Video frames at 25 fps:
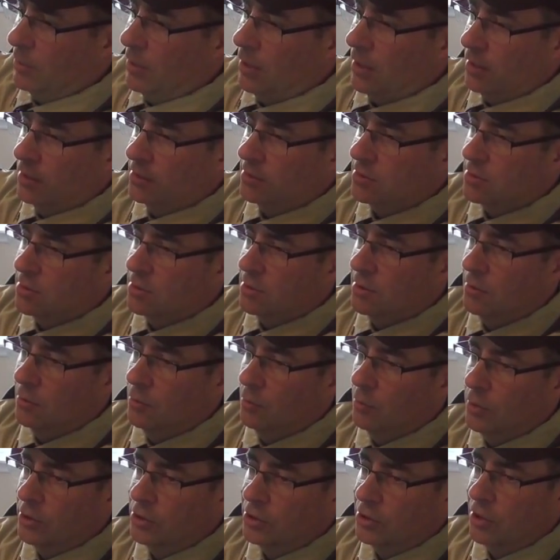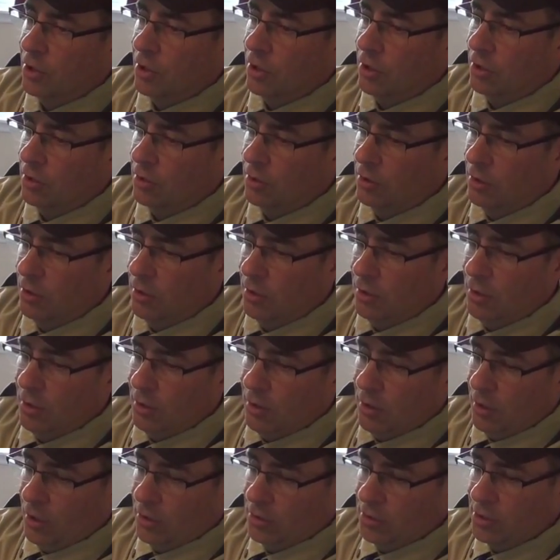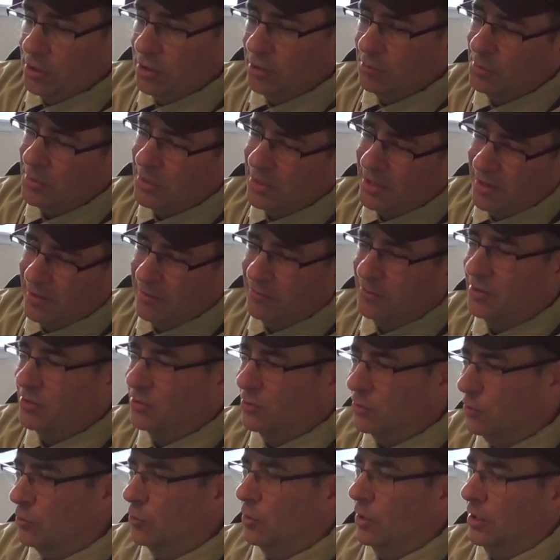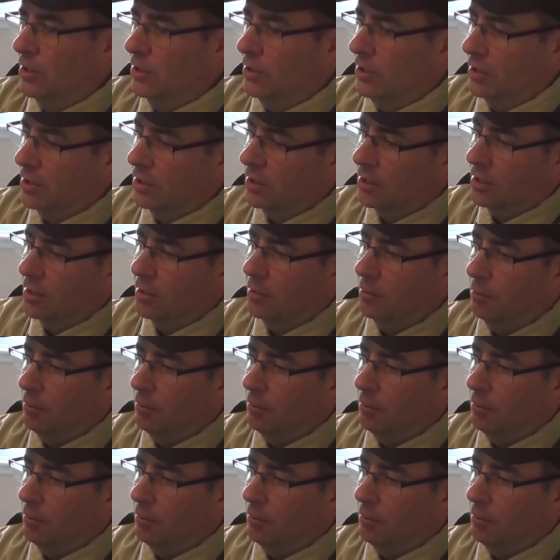pants, which are a little bit heavy too, I think,